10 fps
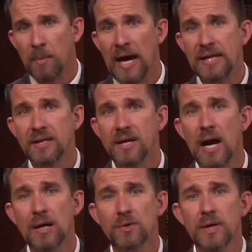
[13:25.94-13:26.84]
by the
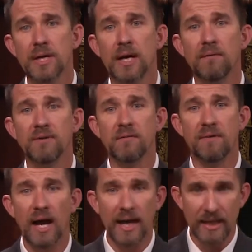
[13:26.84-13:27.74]
doctrine of
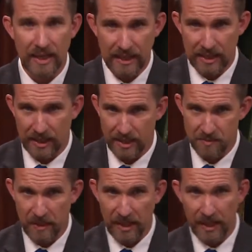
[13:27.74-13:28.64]
divine
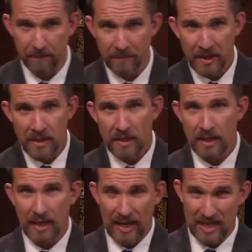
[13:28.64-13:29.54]
healings, meaning
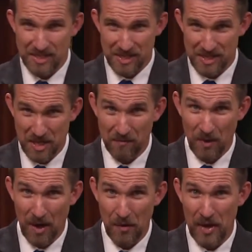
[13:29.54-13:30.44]
as the
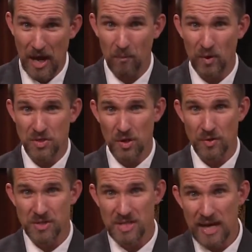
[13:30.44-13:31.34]
Silverado Cowboy
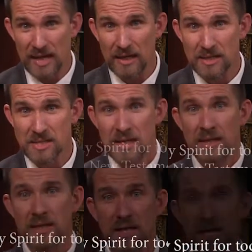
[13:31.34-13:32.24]
Church says, the